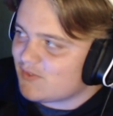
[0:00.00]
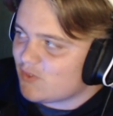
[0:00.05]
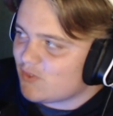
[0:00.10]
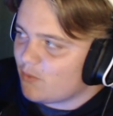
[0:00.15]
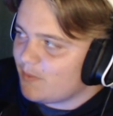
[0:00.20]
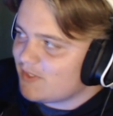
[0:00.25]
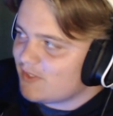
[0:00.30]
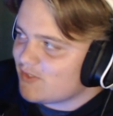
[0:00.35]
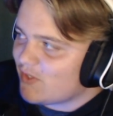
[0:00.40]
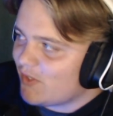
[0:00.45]
So
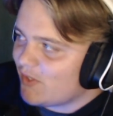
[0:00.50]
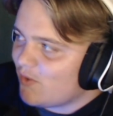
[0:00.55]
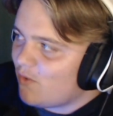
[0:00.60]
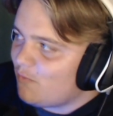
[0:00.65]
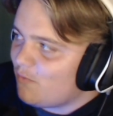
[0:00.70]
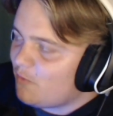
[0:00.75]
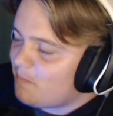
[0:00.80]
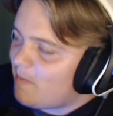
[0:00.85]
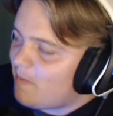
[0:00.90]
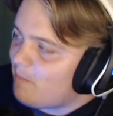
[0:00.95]
we're starting
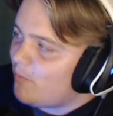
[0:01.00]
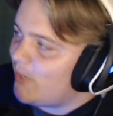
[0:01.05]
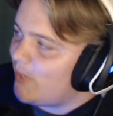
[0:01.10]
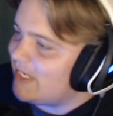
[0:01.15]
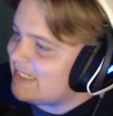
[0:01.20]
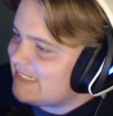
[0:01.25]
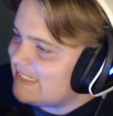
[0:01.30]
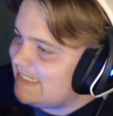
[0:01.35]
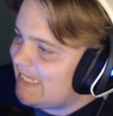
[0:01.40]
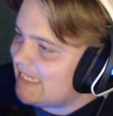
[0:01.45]
off with my boy
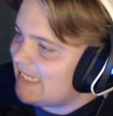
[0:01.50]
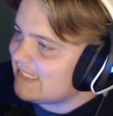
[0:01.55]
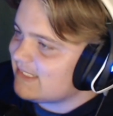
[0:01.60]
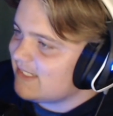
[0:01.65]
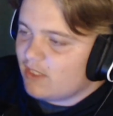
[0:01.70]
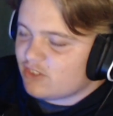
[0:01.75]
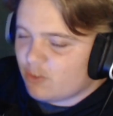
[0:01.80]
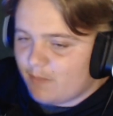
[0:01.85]
Extinct.